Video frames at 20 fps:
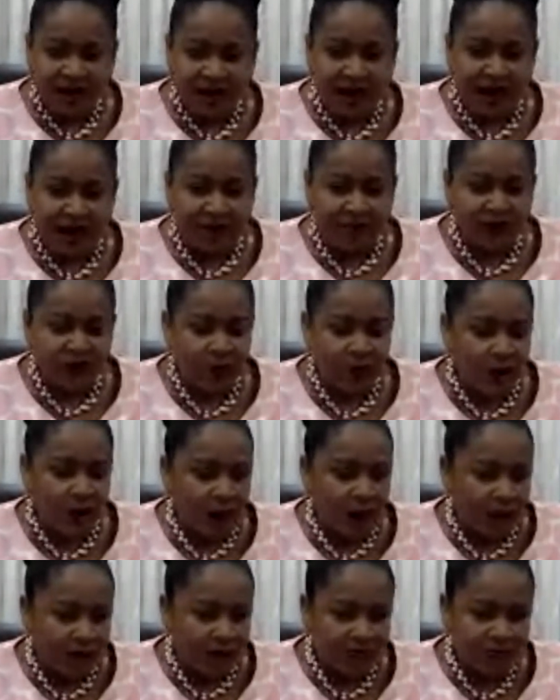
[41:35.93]
um, to
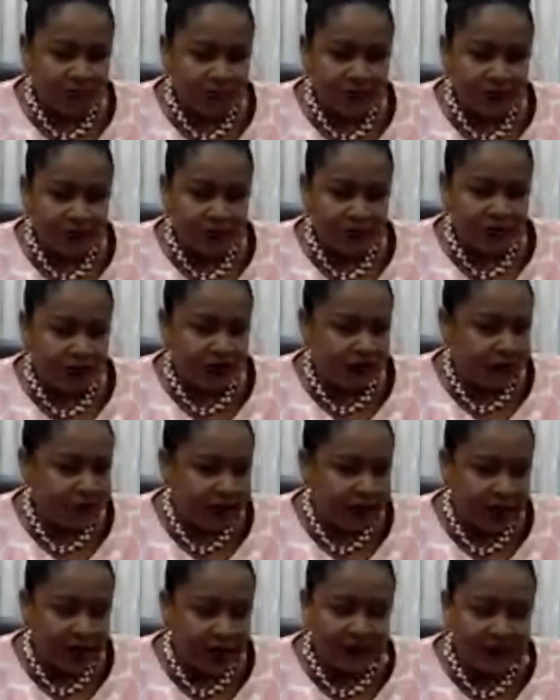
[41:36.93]
come to
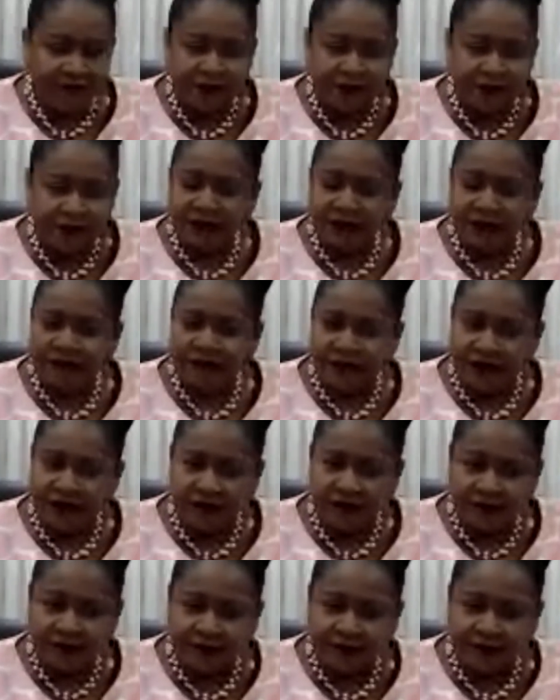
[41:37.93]
Trinidad for, for,